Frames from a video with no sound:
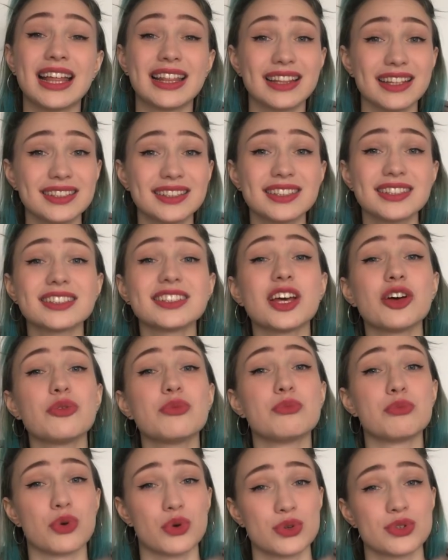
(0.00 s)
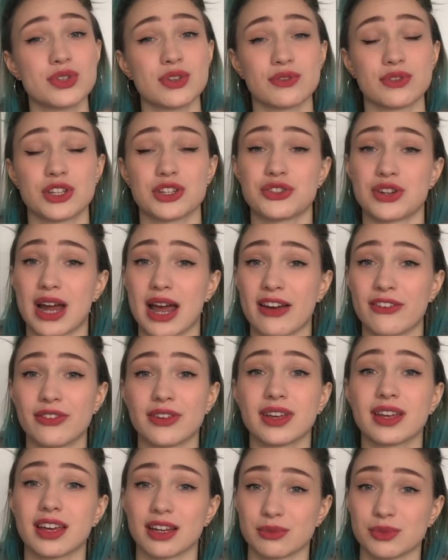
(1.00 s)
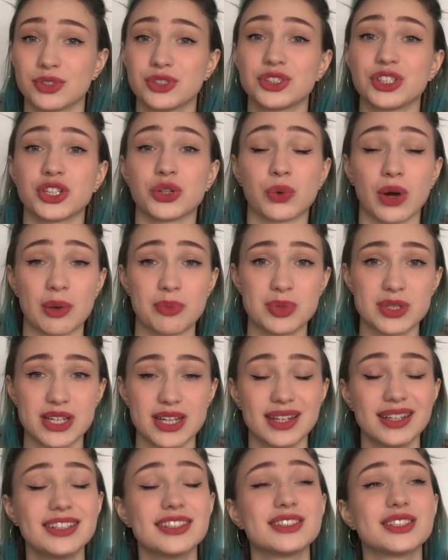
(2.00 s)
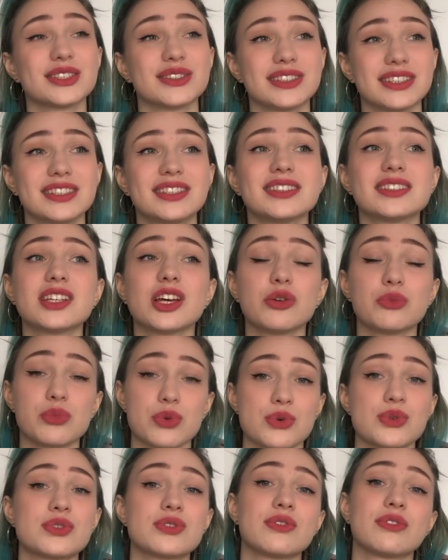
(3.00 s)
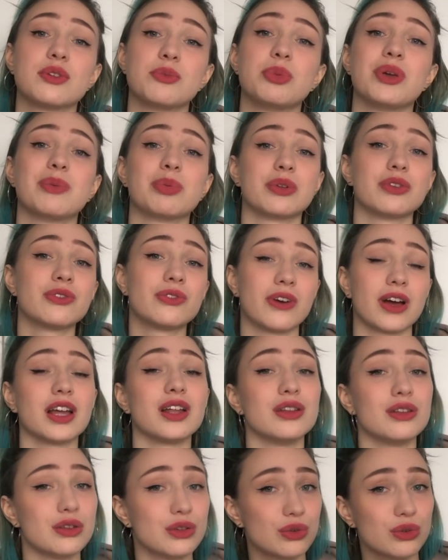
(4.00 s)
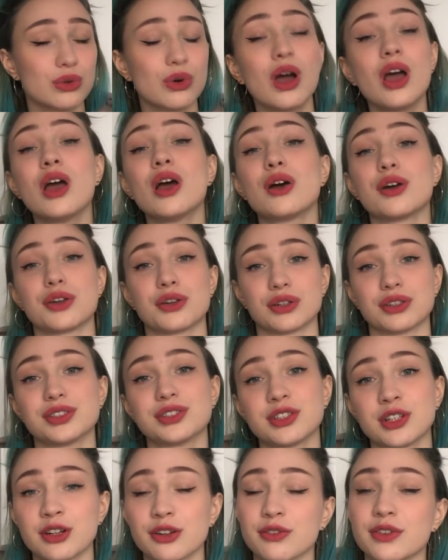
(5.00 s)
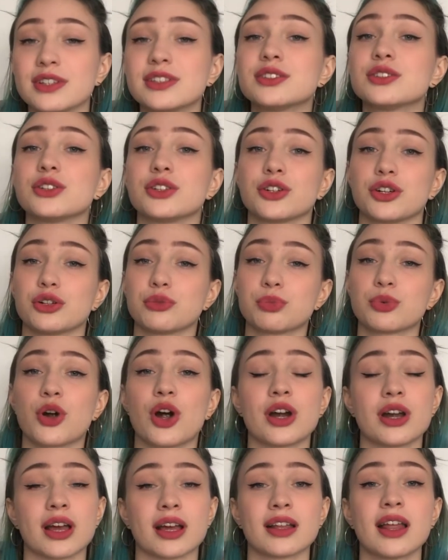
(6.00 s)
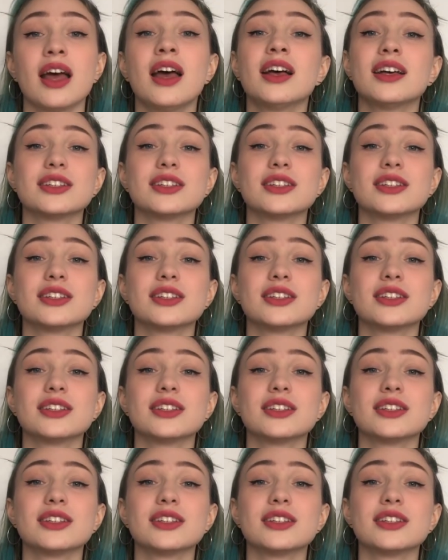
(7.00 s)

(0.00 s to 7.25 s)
this is how most of the traffic comes to your website, so this is how most of the people find you, your service, or your product.